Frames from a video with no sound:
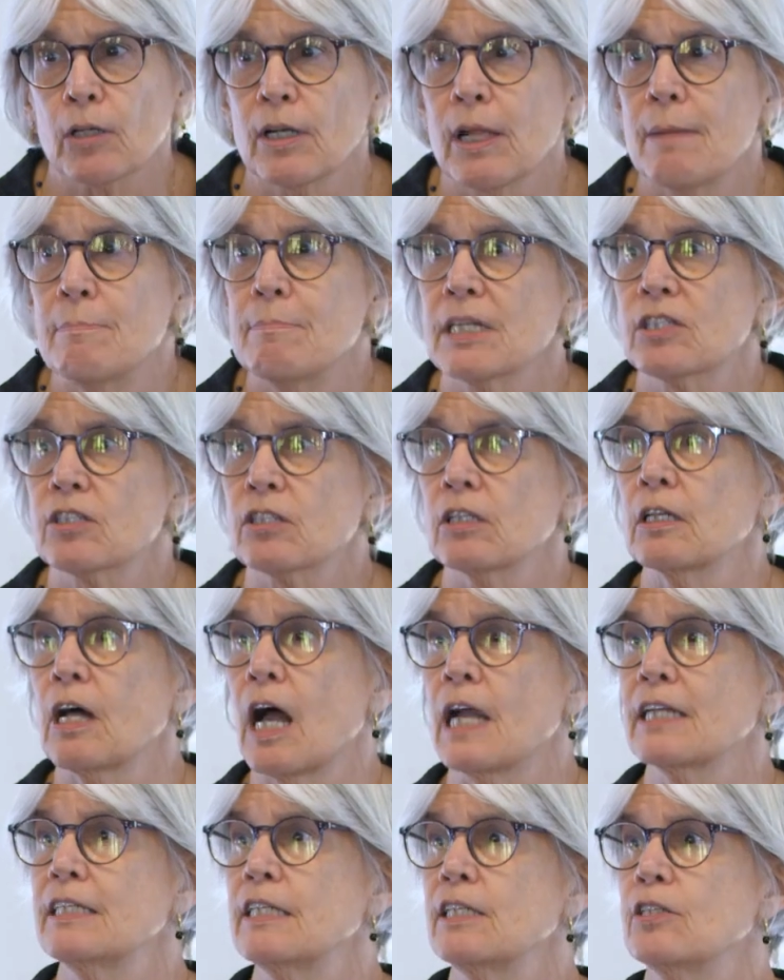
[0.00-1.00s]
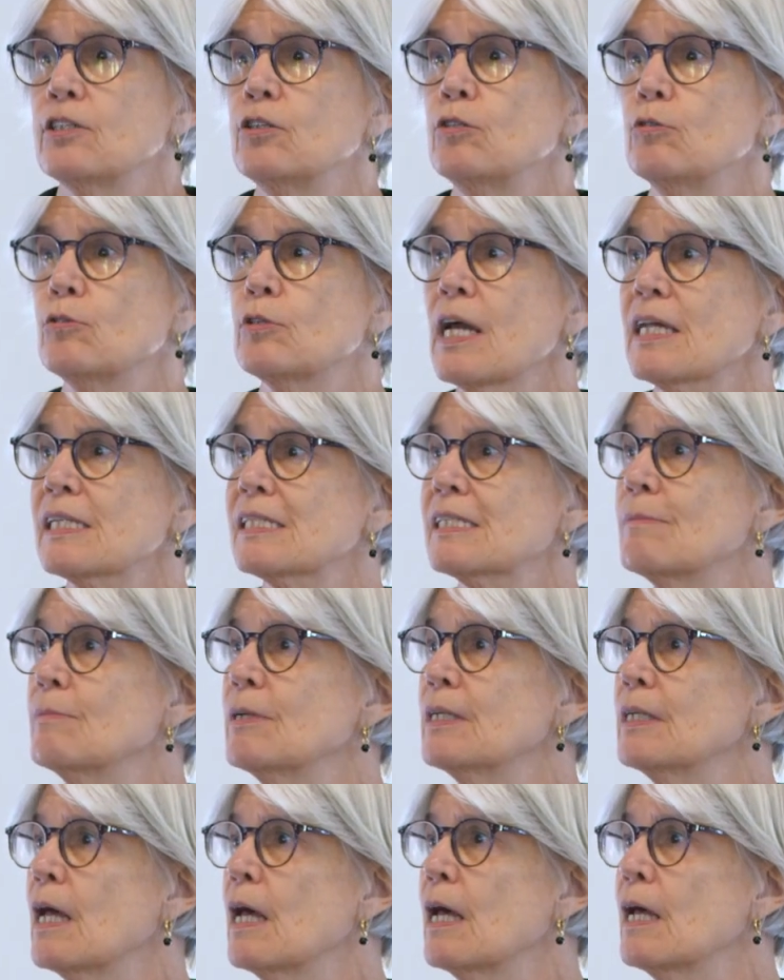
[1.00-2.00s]
Margaret M. Mitchell. I teach New
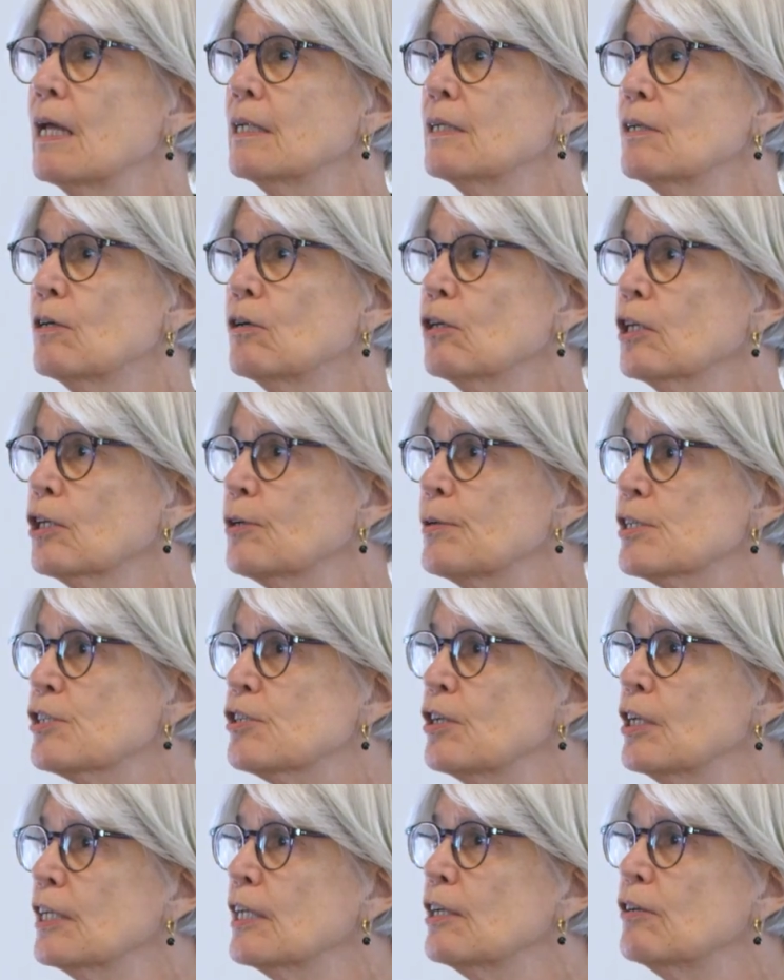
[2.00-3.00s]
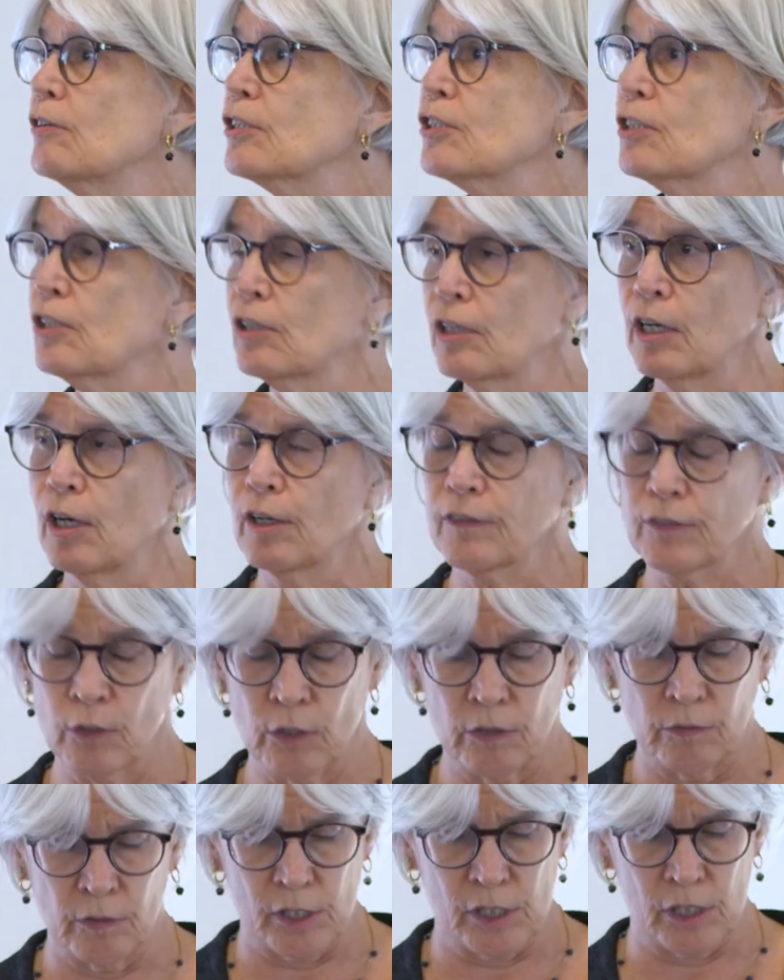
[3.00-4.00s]
Testament and early Christian literature here at
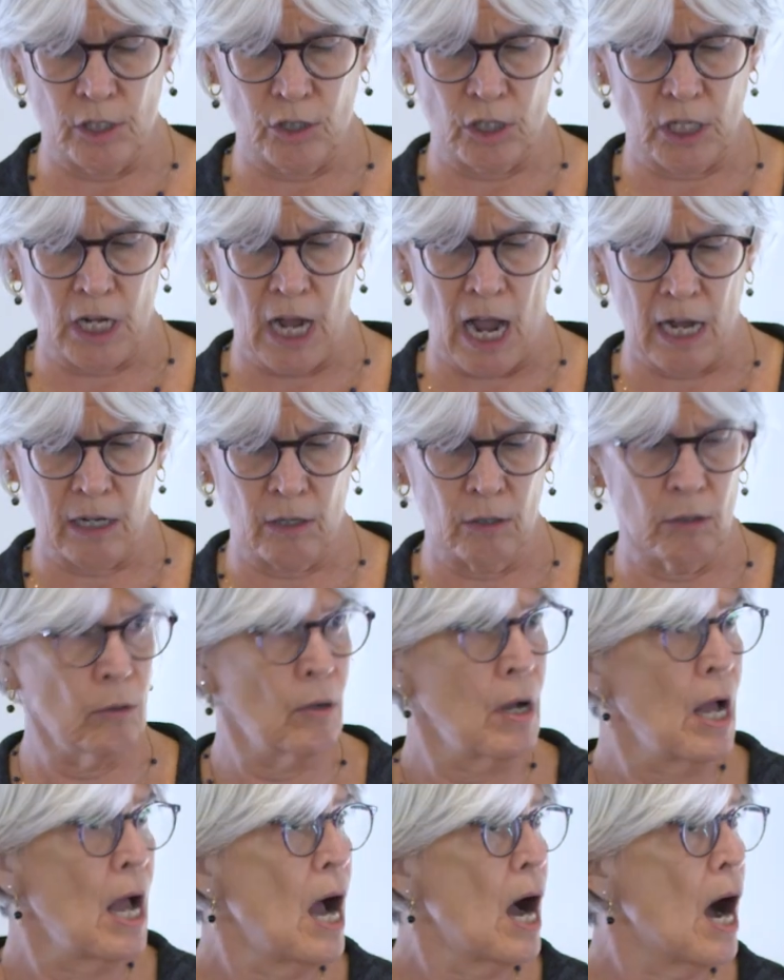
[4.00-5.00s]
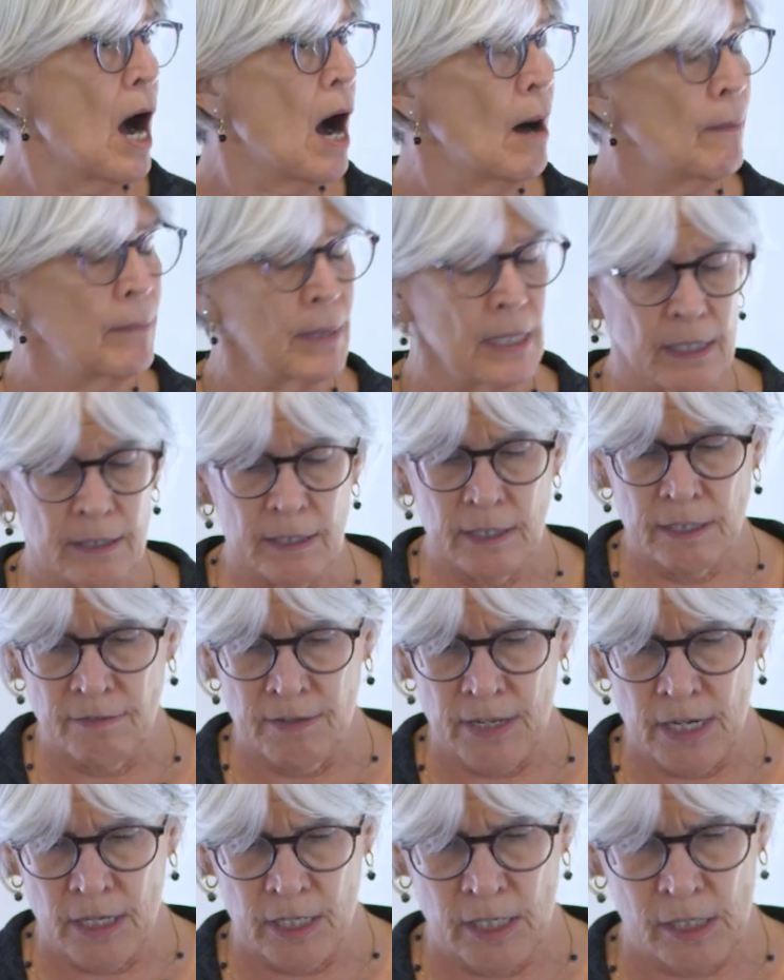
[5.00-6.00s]
the University of Chicago um, in the
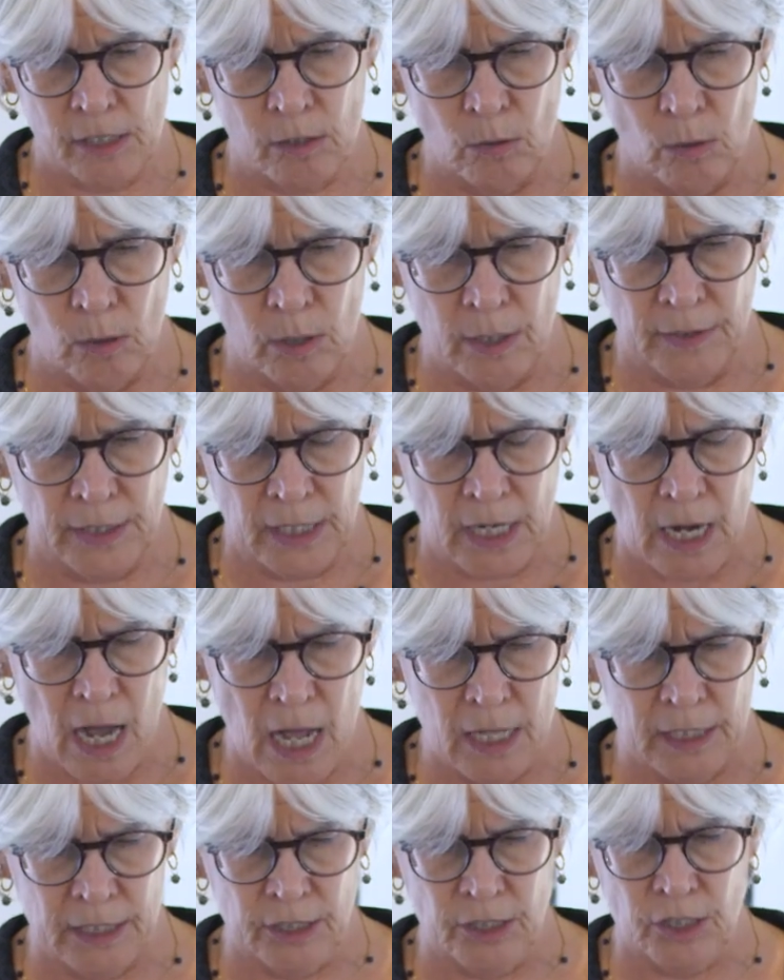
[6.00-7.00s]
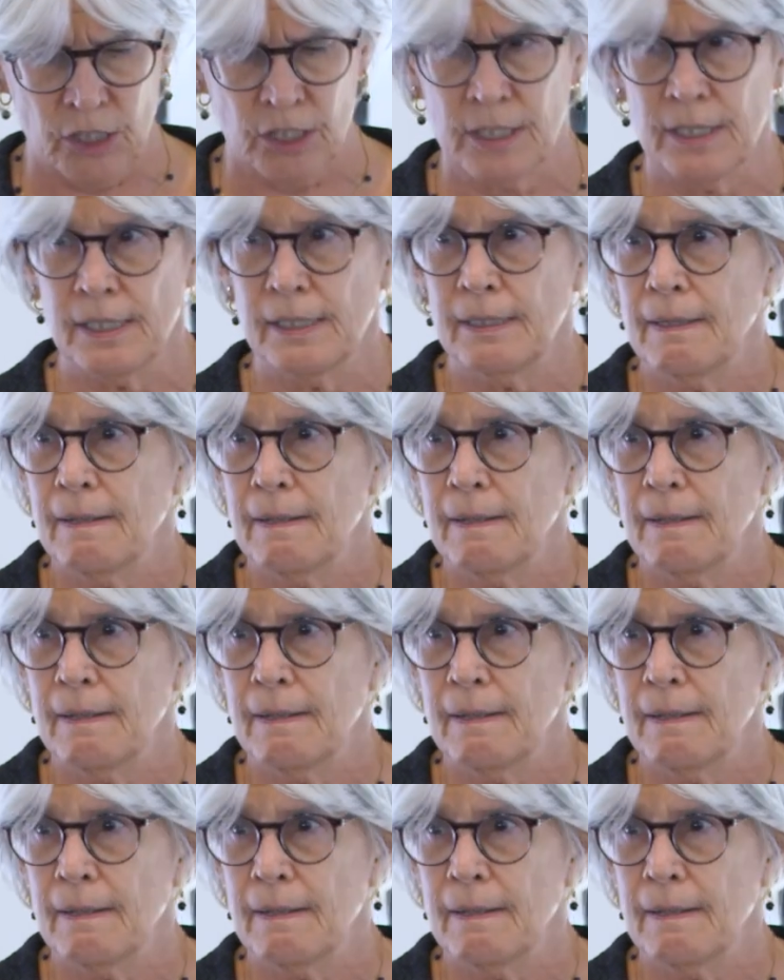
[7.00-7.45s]
Divinity School and the college.